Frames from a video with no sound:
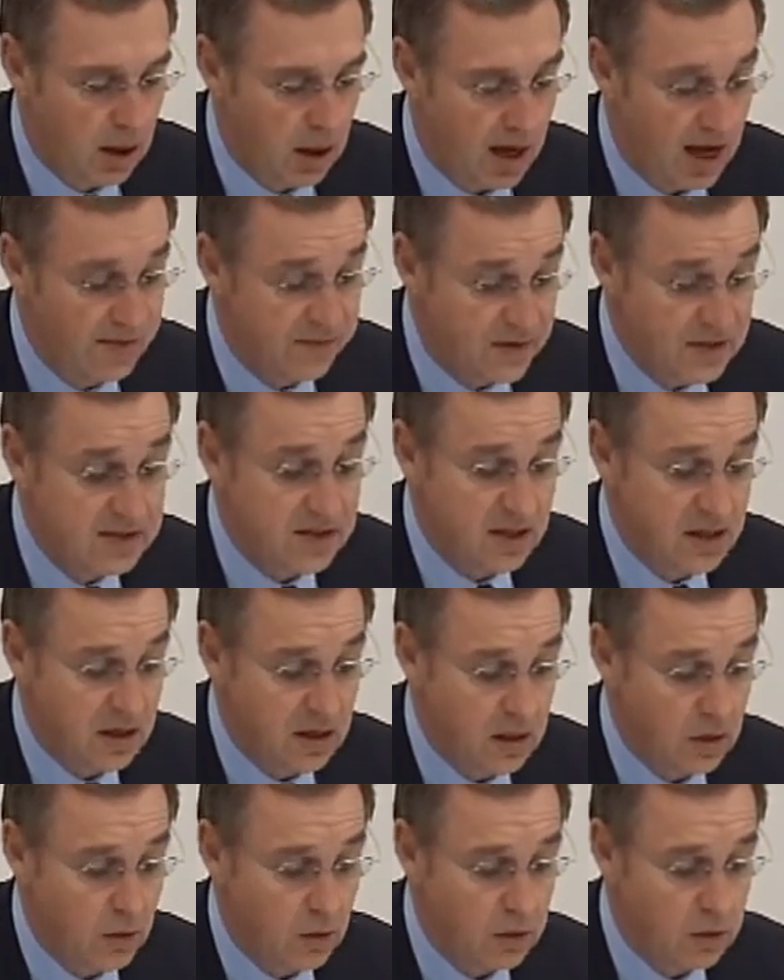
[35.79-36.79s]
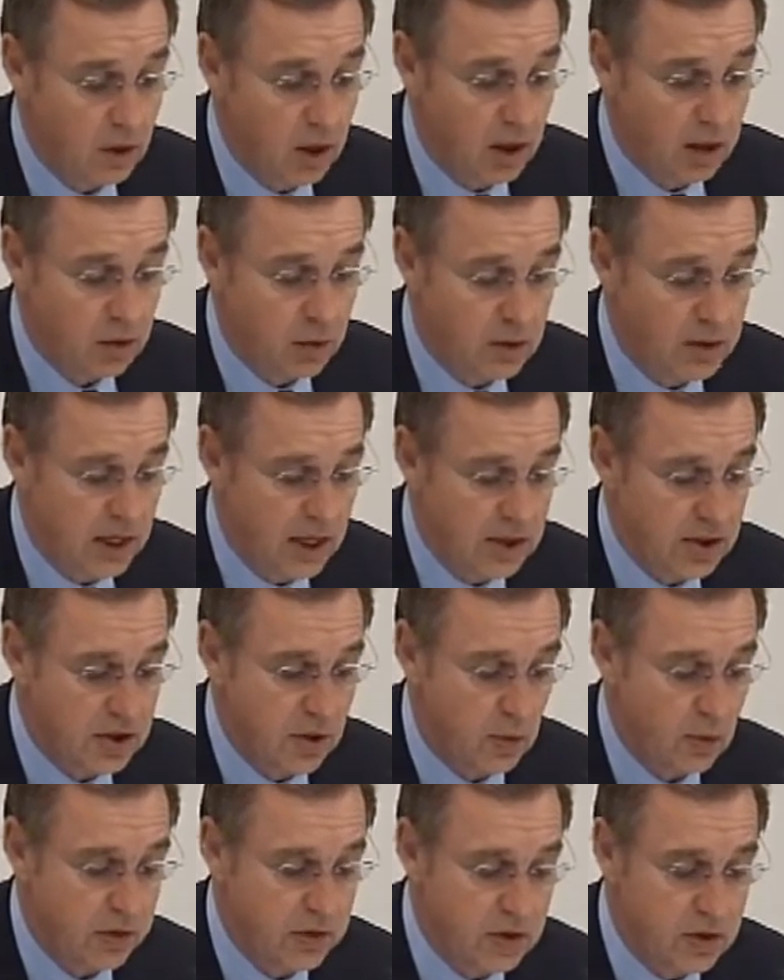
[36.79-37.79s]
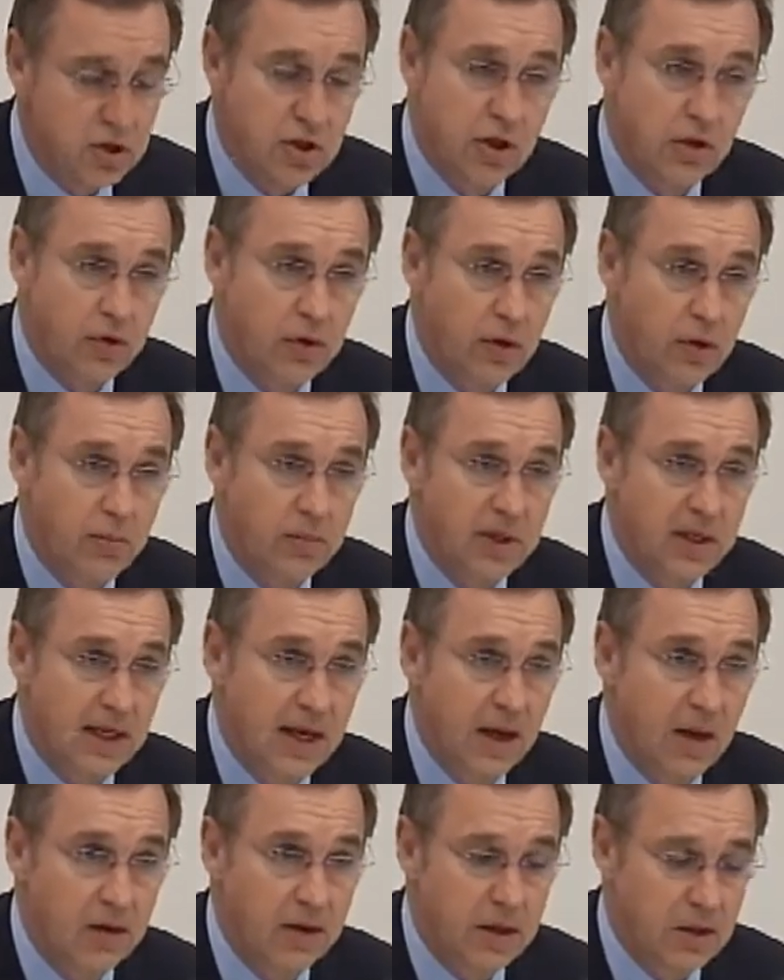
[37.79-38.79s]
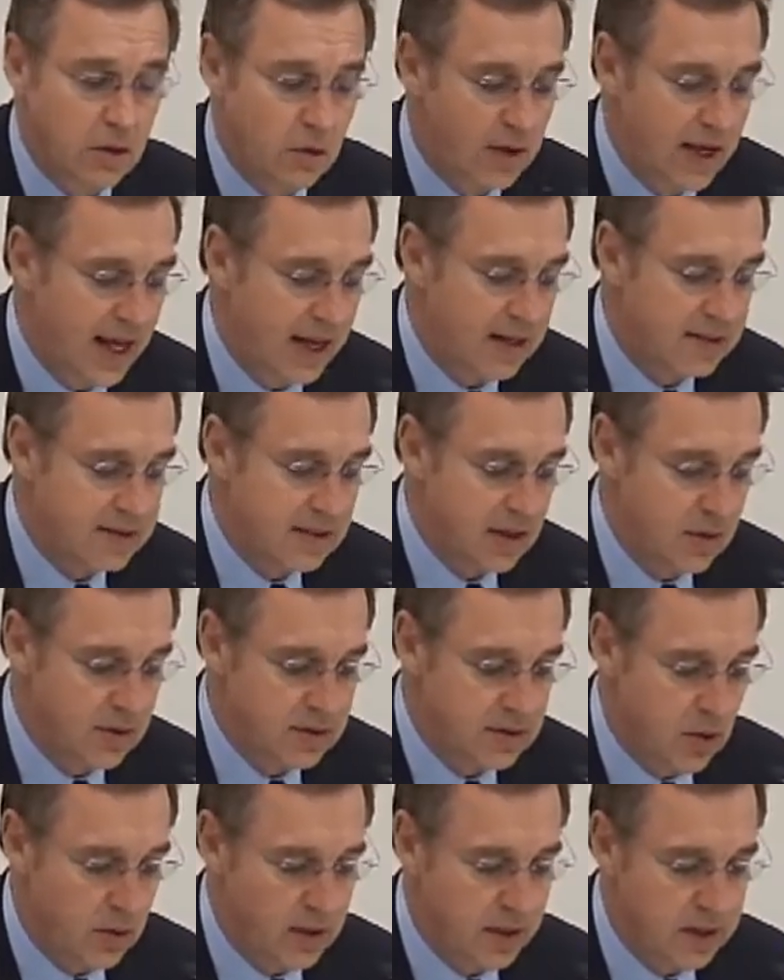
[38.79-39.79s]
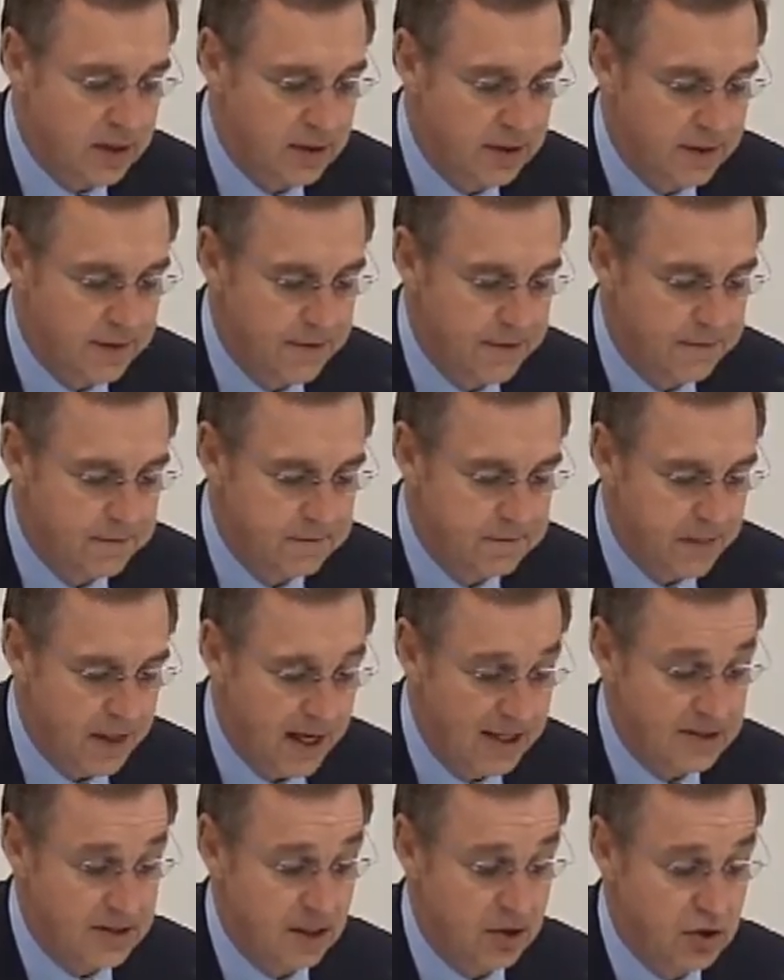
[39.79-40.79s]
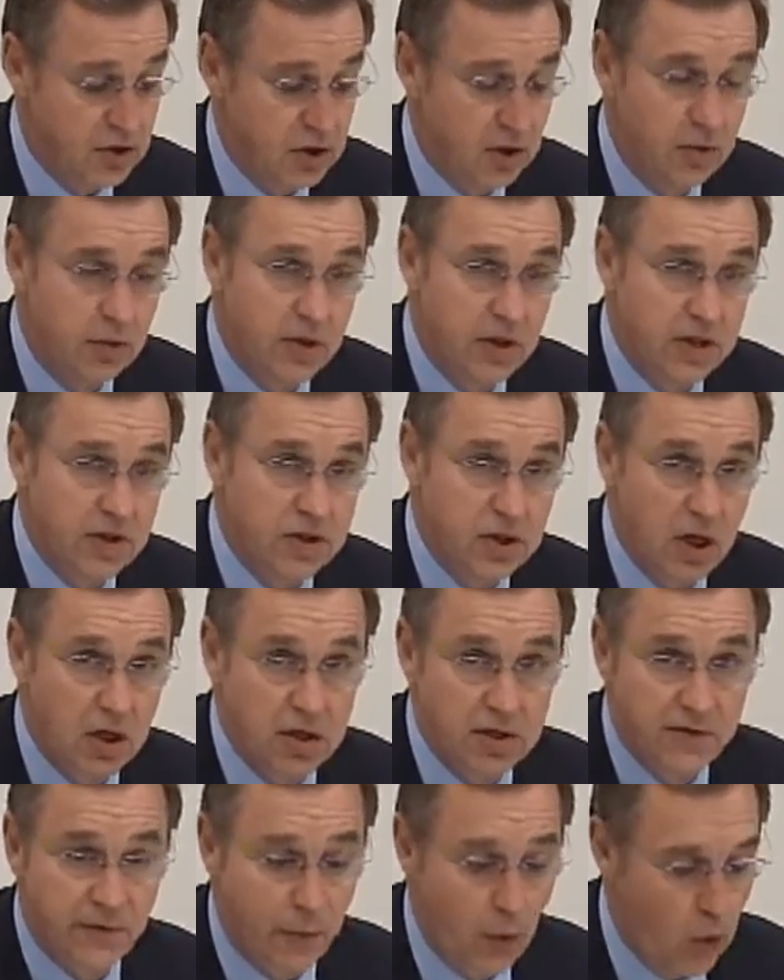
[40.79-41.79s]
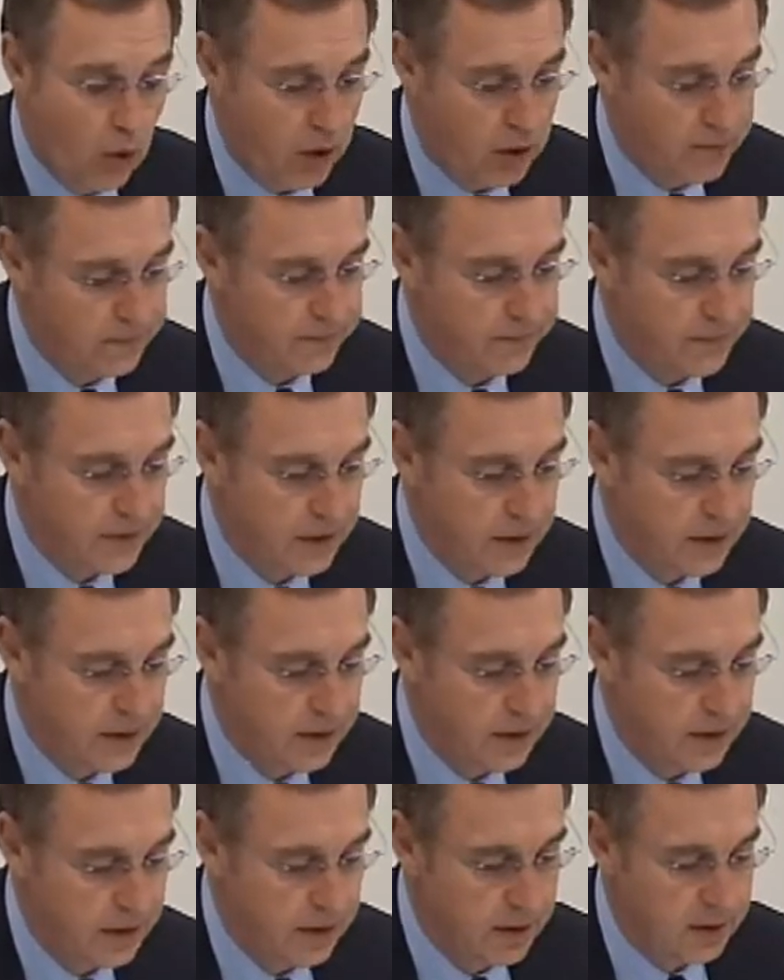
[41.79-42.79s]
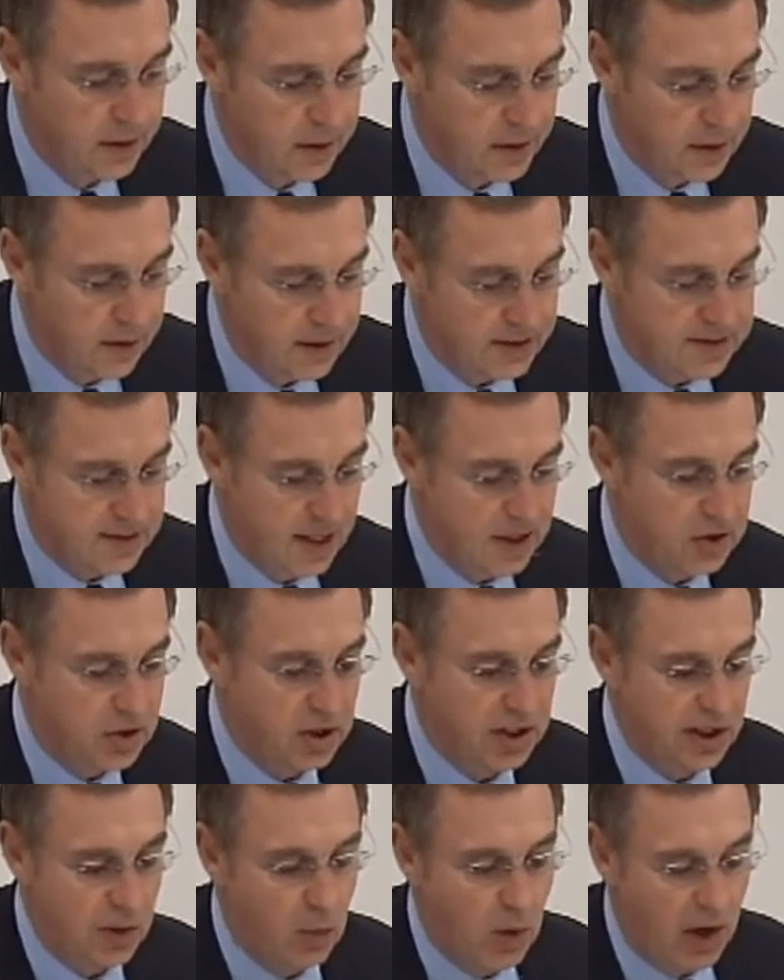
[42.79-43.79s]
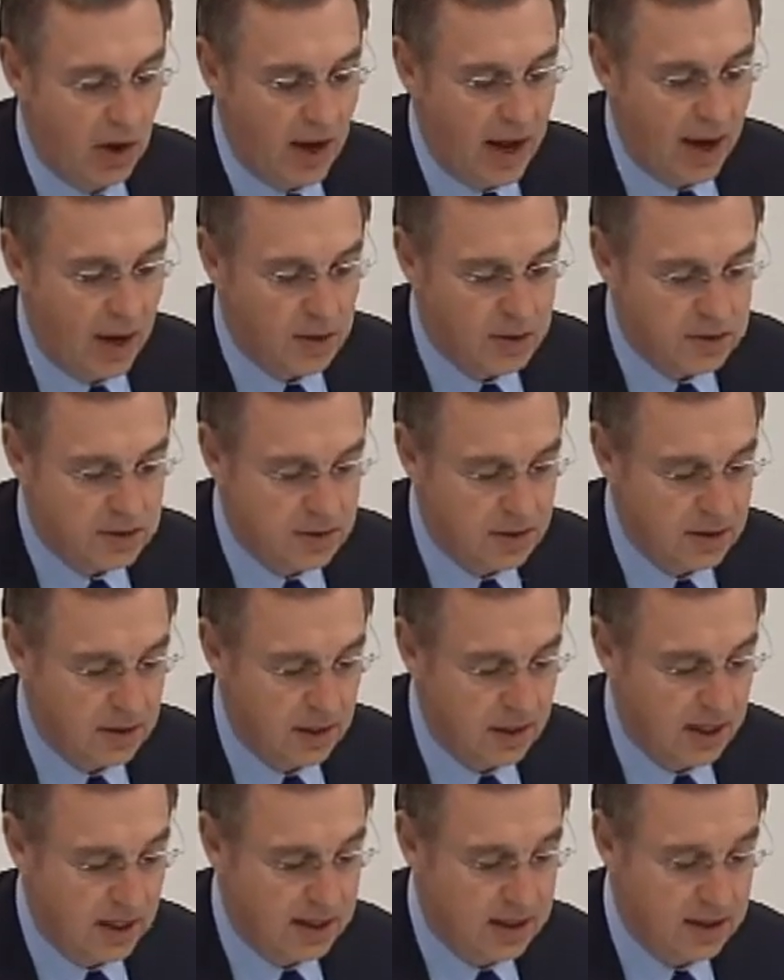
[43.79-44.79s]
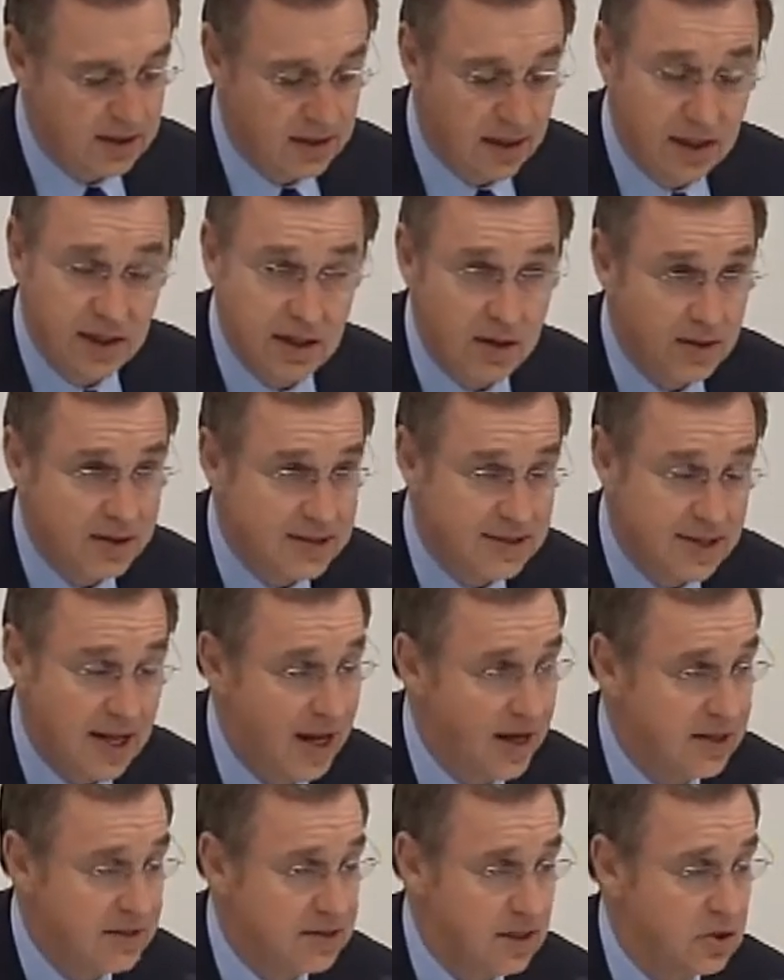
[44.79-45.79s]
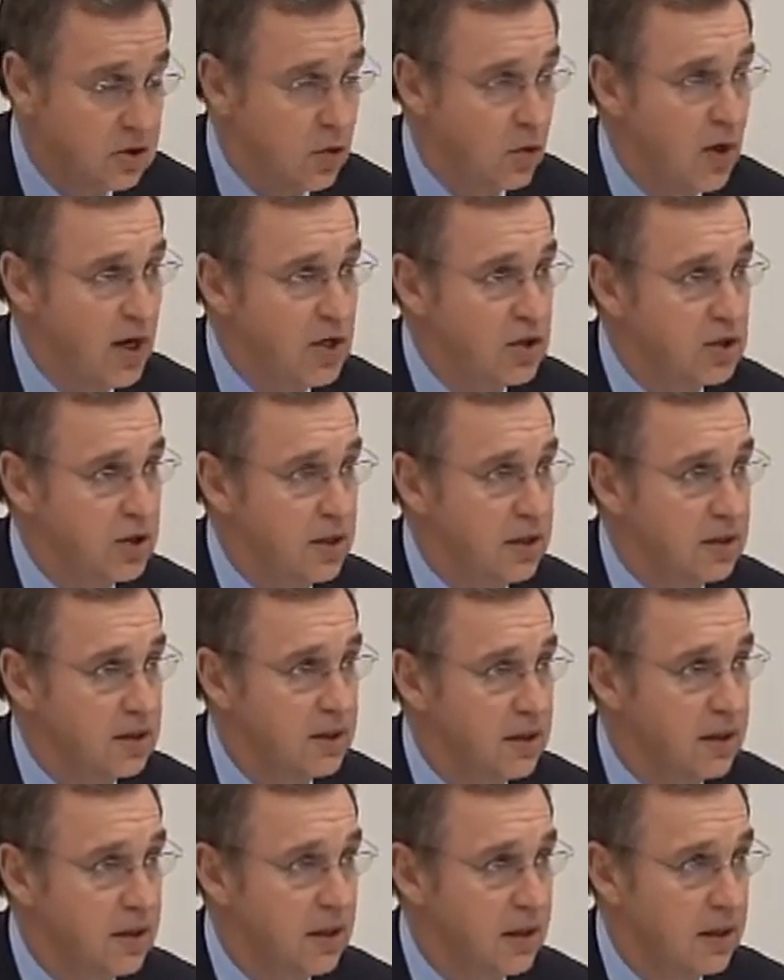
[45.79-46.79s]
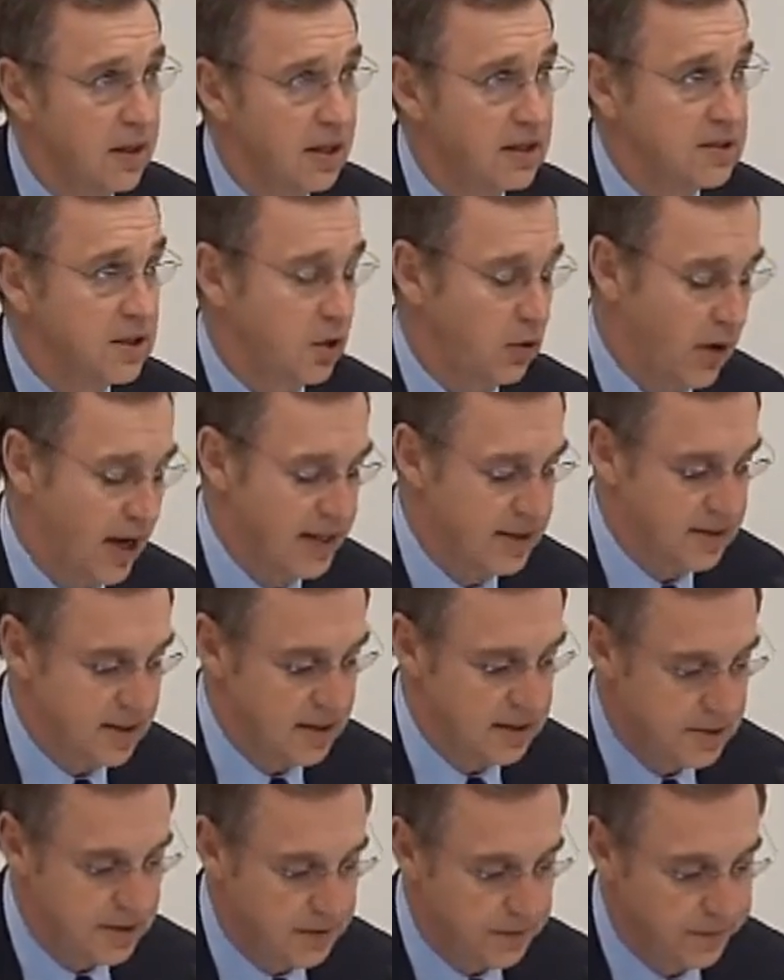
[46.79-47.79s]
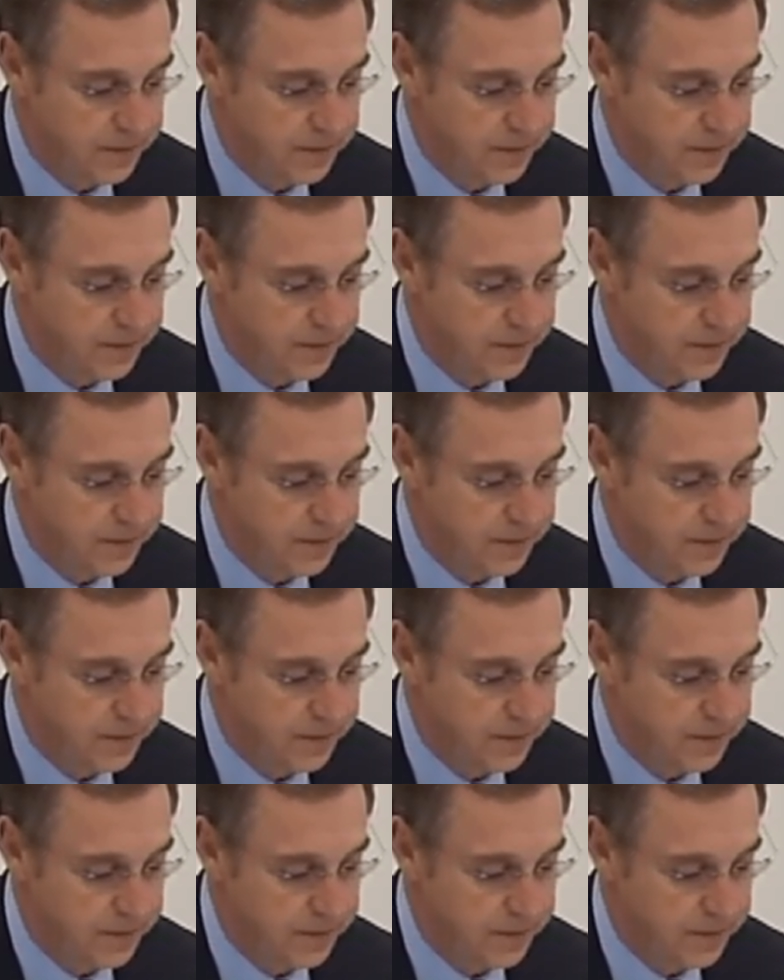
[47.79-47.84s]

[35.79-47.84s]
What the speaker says: I visited a location where these children are being held in Nogales, Arizona. I saw children as young as 4, essentially warehoused, and I can tell you it's not a situation, it's a crisis.